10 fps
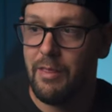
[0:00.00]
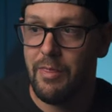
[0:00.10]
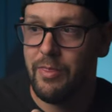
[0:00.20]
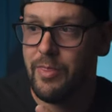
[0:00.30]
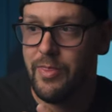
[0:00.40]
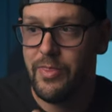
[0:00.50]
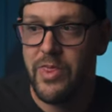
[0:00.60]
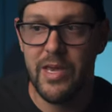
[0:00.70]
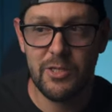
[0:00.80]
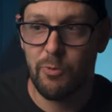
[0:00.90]

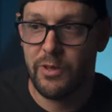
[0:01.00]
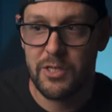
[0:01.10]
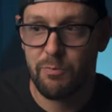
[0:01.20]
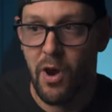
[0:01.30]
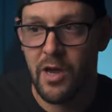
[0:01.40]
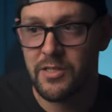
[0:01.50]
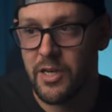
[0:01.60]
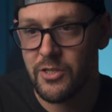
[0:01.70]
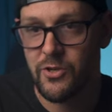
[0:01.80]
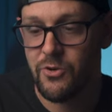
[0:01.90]
This with this
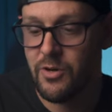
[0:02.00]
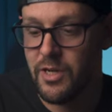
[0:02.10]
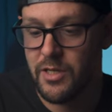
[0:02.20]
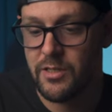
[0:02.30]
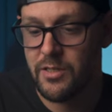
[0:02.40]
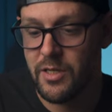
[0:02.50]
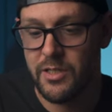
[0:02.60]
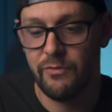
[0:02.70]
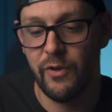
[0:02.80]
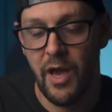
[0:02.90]
processor
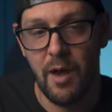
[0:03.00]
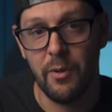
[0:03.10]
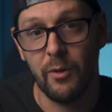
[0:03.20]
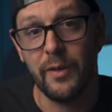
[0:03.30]
is phenomenal.